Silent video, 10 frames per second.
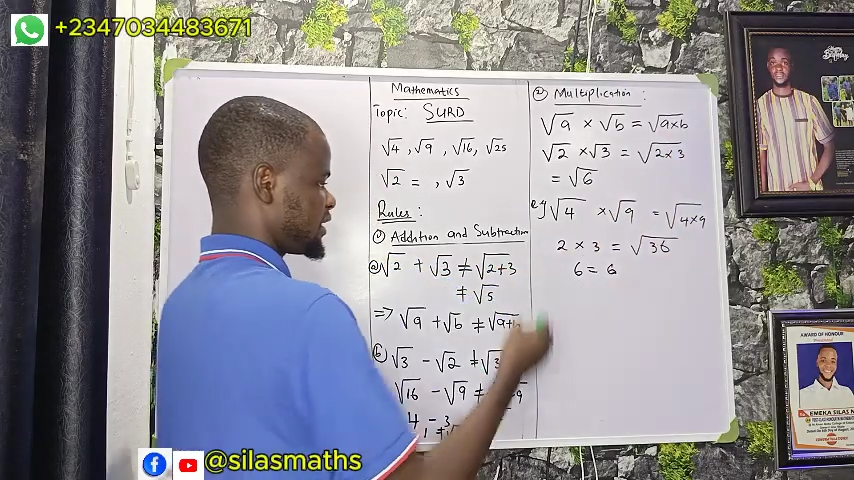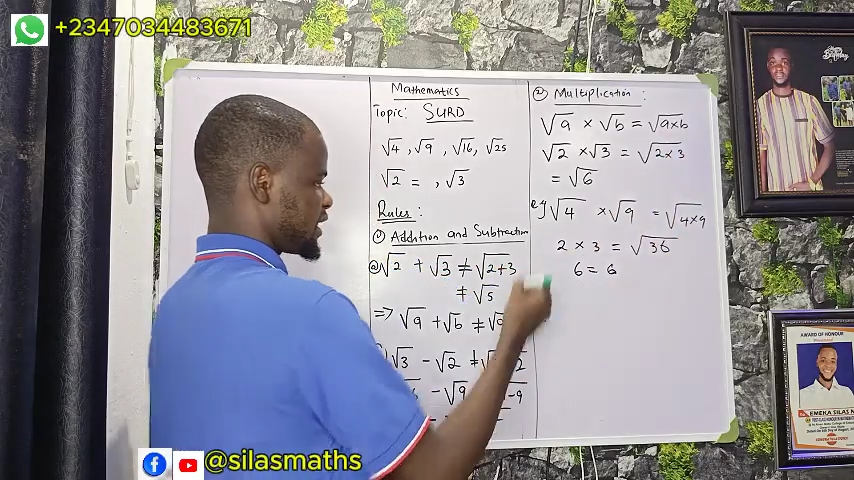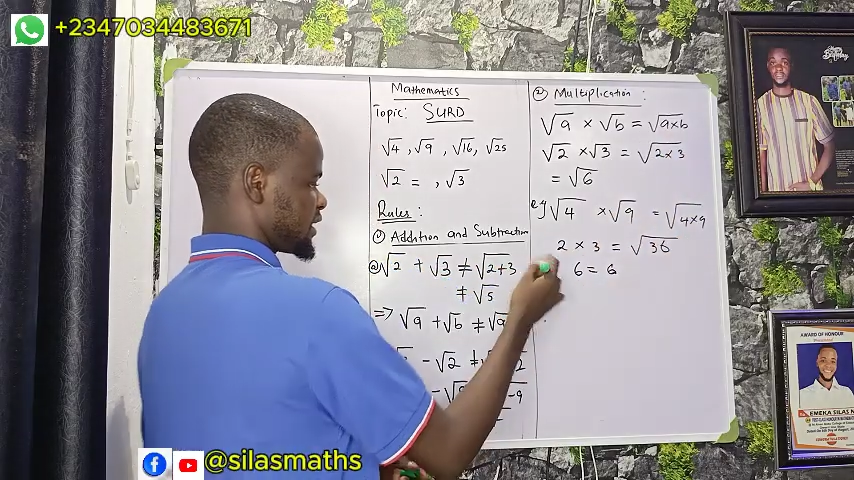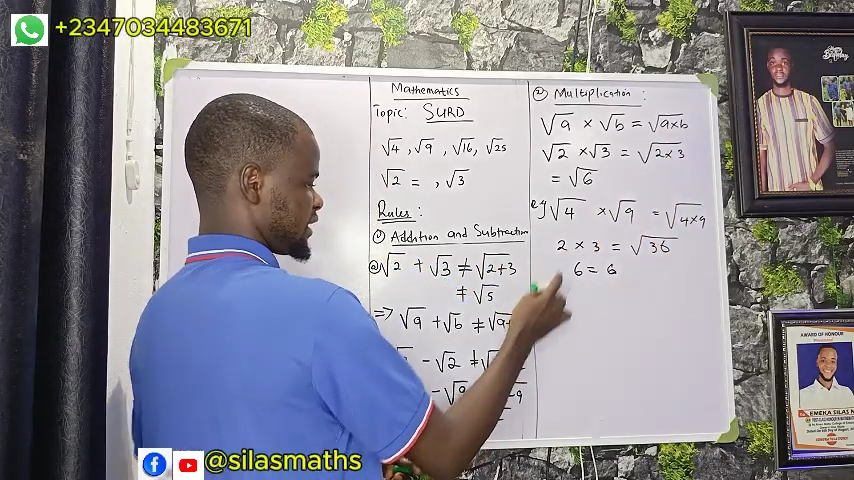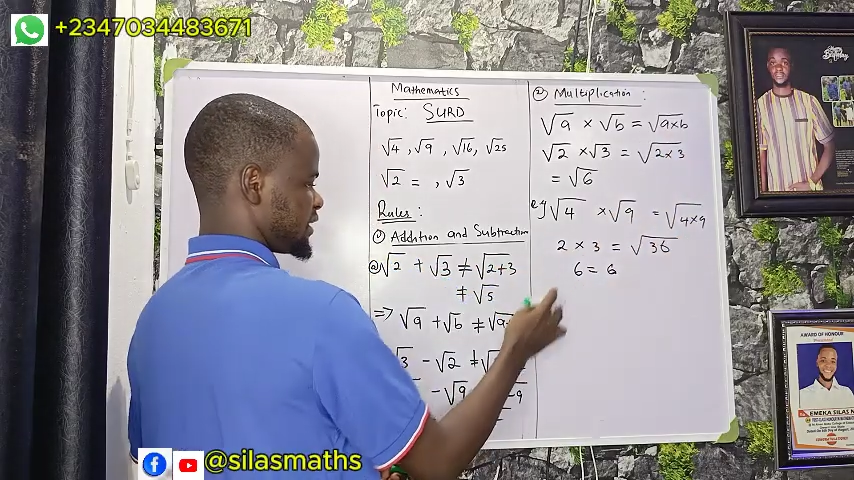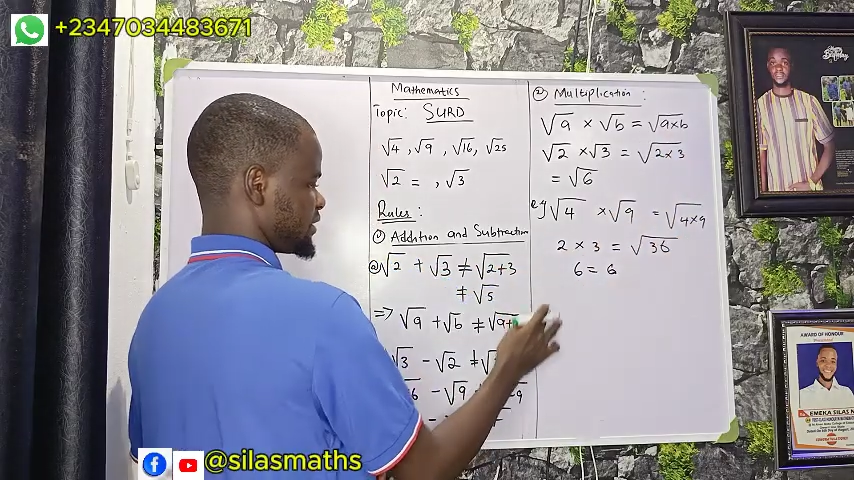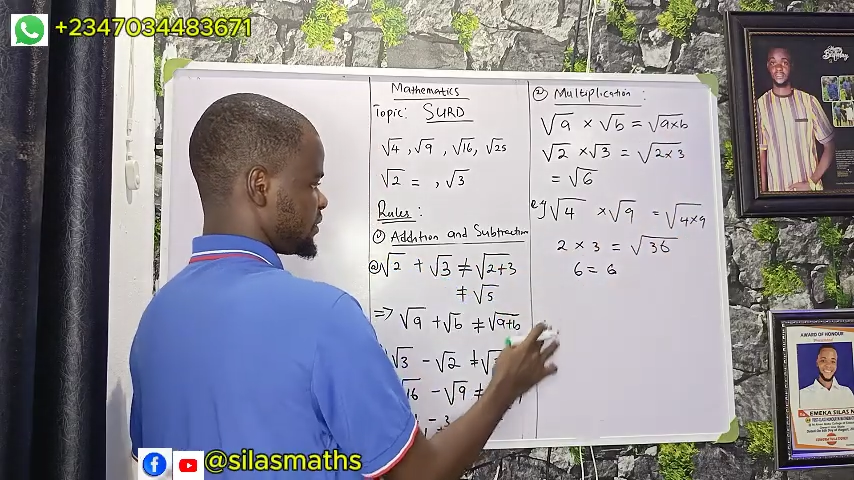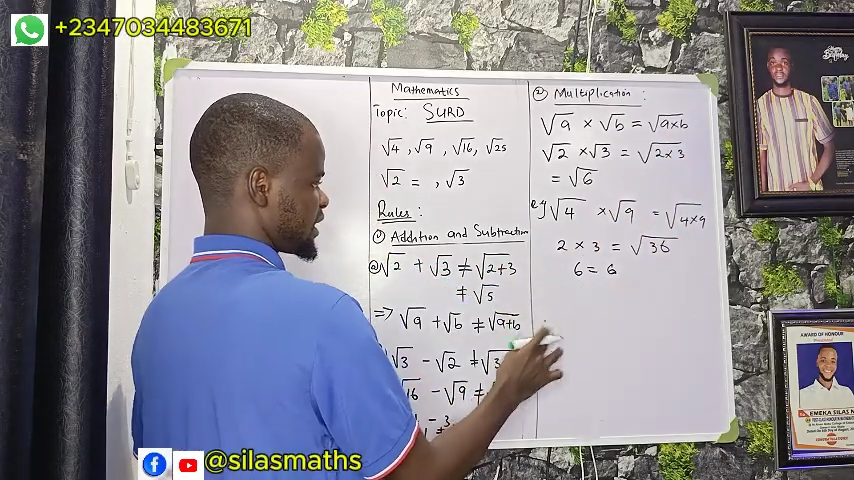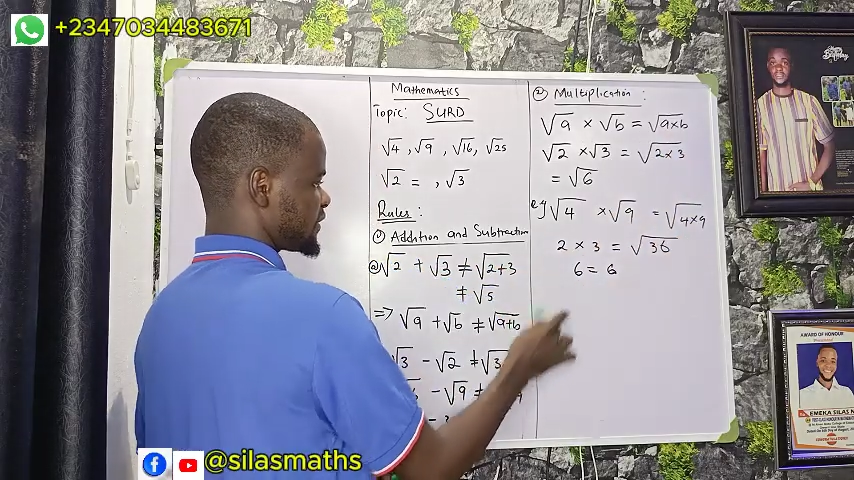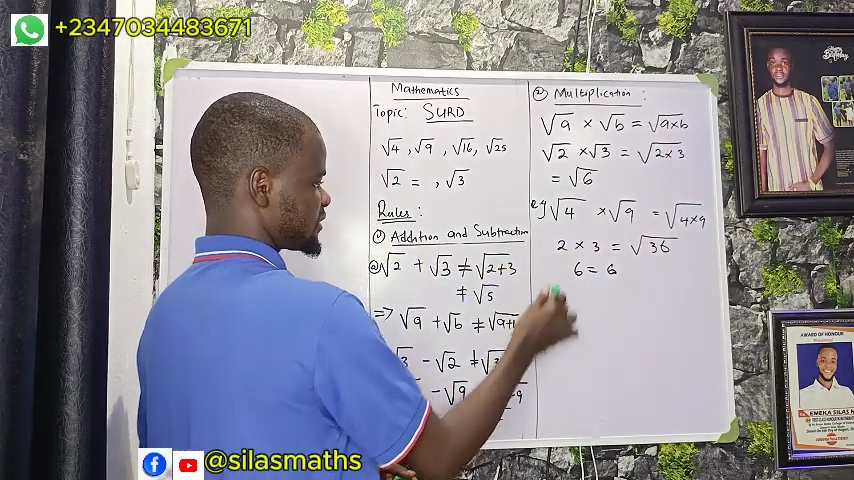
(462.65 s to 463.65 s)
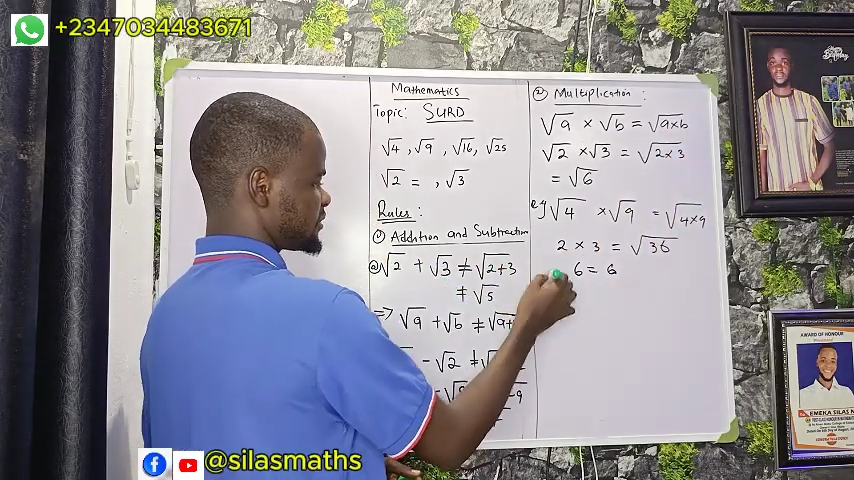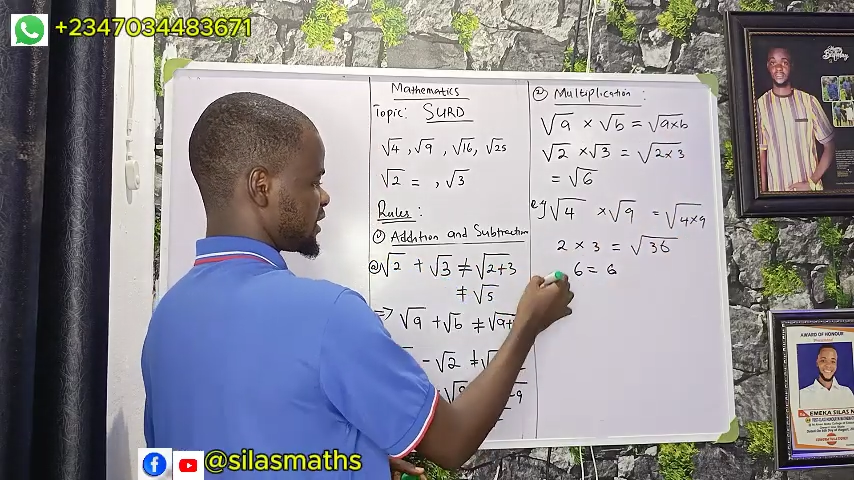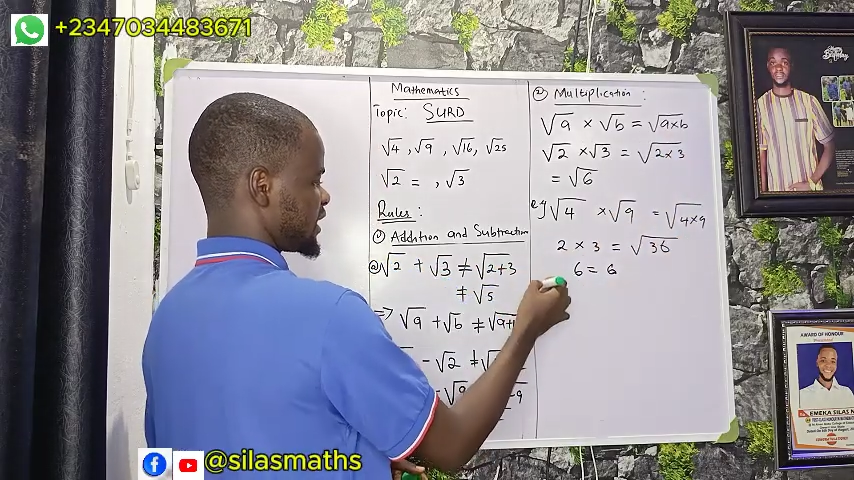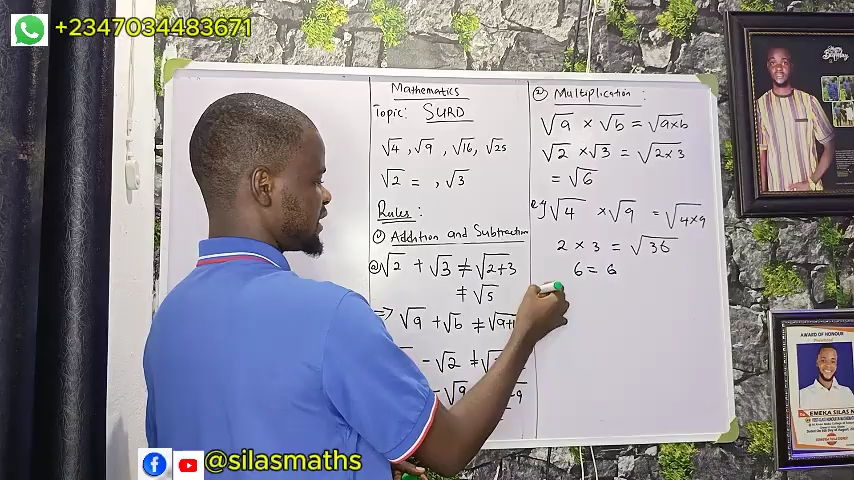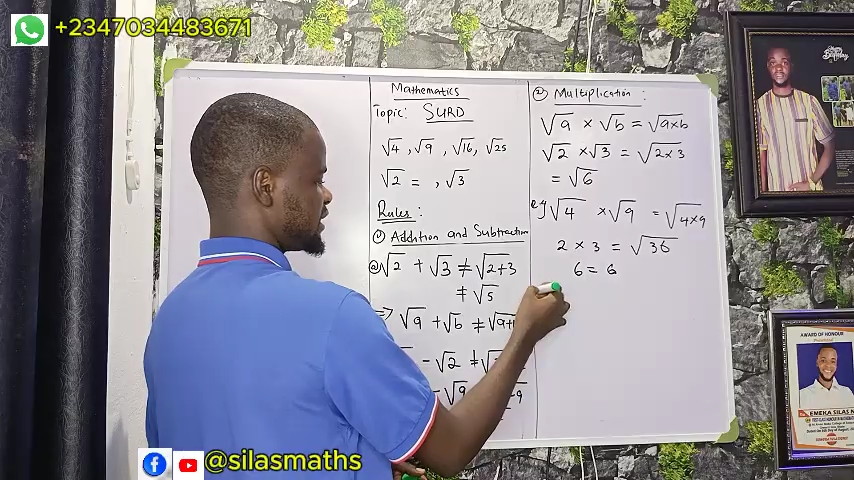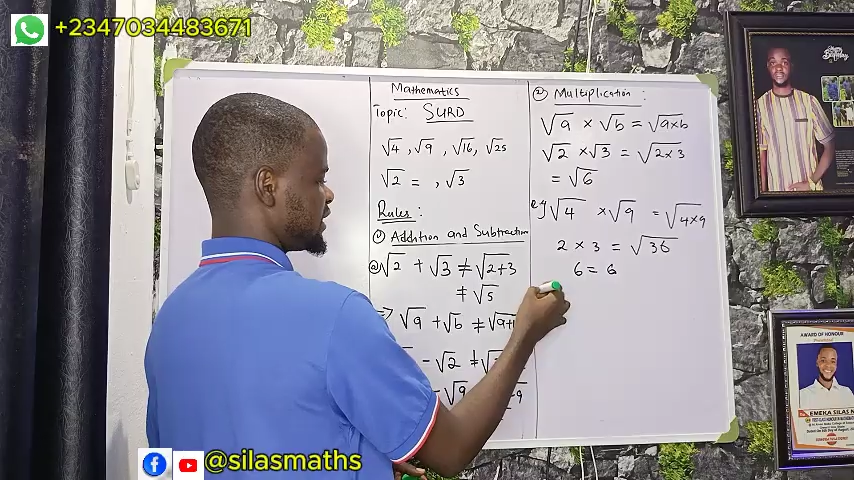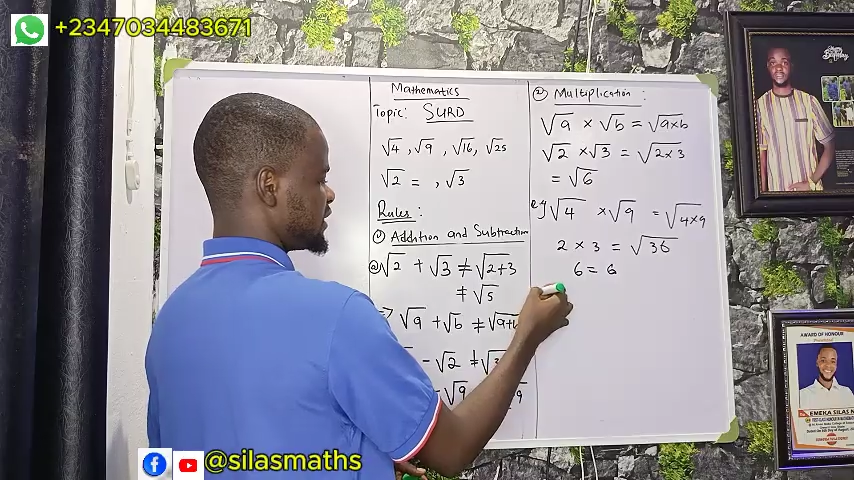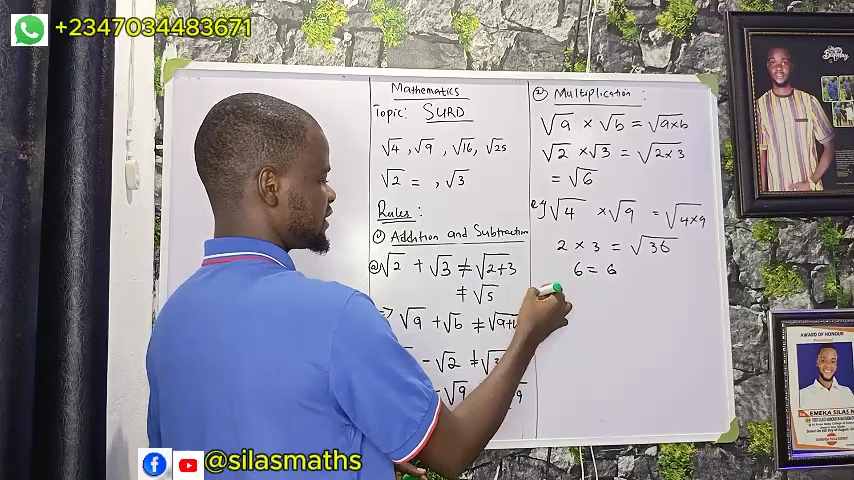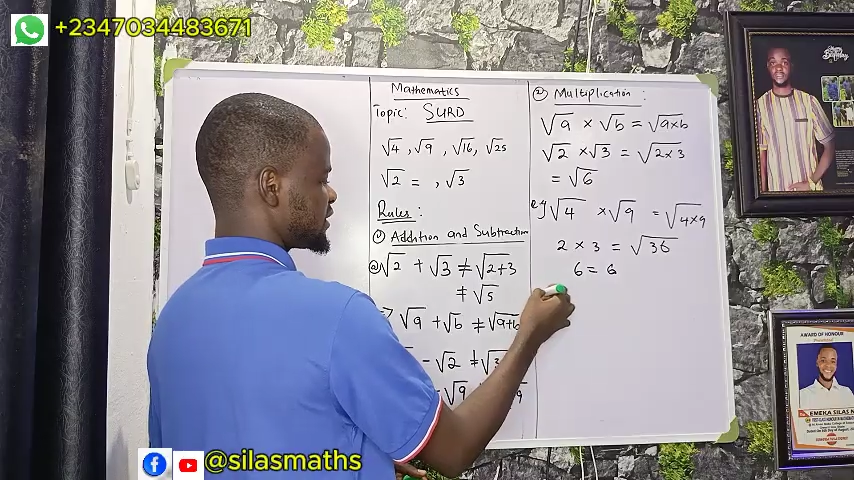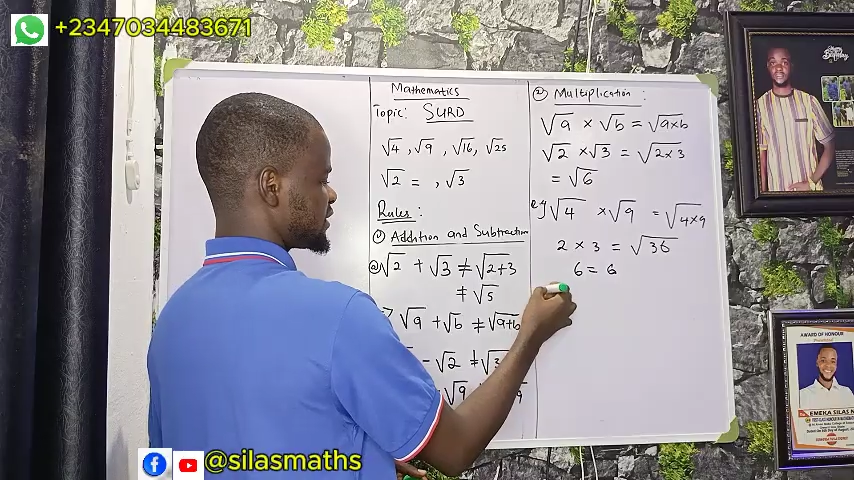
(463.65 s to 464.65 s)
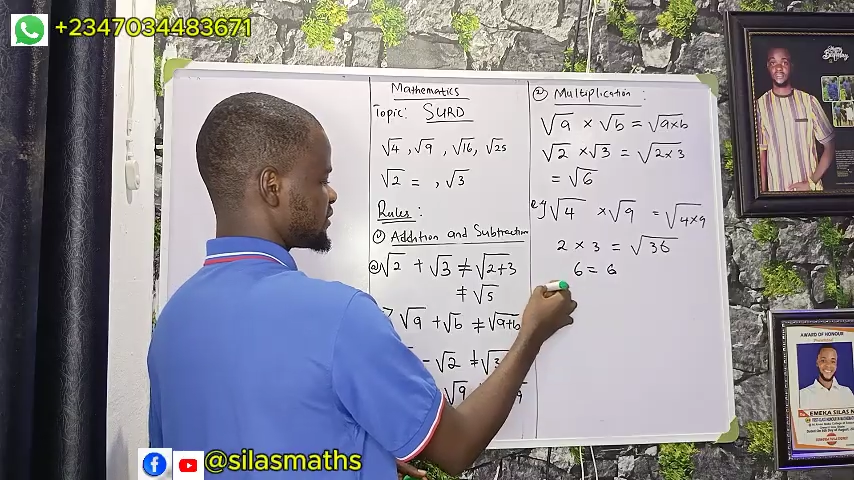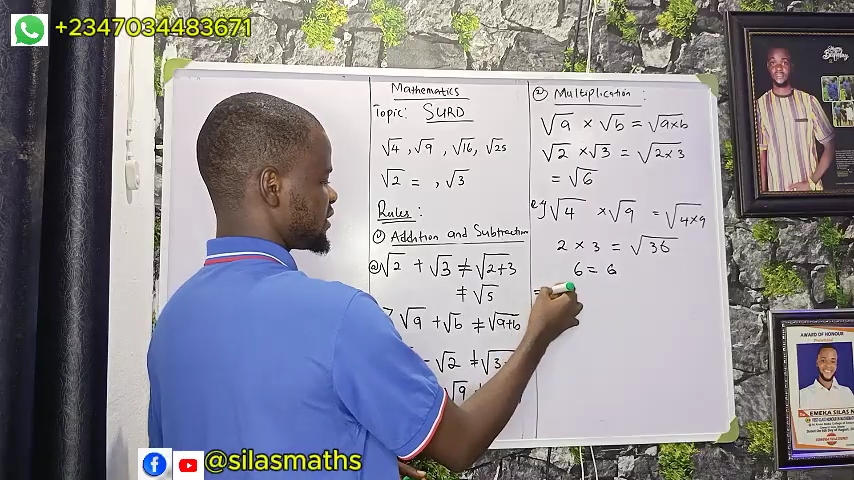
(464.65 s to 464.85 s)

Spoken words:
Like, let's say we have something like this.